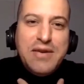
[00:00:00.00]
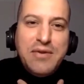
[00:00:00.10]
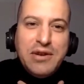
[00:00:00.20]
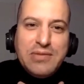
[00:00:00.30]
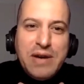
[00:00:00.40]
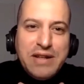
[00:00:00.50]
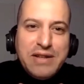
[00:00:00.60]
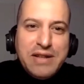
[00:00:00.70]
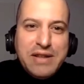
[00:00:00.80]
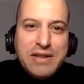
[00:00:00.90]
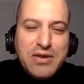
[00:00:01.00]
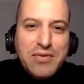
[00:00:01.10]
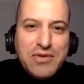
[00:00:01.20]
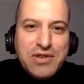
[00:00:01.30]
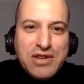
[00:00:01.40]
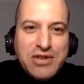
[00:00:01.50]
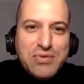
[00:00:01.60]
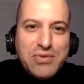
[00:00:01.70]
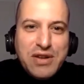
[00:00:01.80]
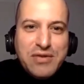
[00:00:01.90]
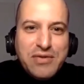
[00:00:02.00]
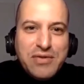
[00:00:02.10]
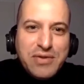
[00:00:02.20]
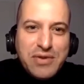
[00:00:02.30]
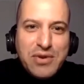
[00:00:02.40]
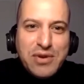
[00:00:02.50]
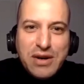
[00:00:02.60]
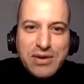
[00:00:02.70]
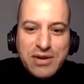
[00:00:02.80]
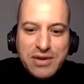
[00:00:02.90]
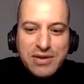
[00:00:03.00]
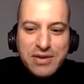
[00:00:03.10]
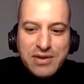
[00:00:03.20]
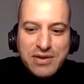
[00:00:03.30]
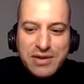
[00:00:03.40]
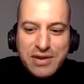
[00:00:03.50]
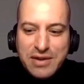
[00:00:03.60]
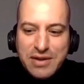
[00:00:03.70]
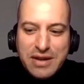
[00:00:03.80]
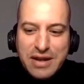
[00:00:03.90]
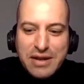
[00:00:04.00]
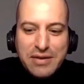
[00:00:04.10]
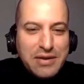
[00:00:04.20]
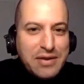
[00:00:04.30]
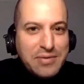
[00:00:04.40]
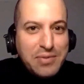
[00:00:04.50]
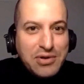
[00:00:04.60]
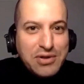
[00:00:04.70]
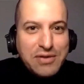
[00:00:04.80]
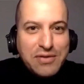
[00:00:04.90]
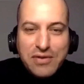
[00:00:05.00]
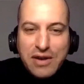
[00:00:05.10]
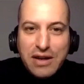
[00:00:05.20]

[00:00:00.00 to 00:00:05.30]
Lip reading: I never expected that this conversation would have turned out this positive.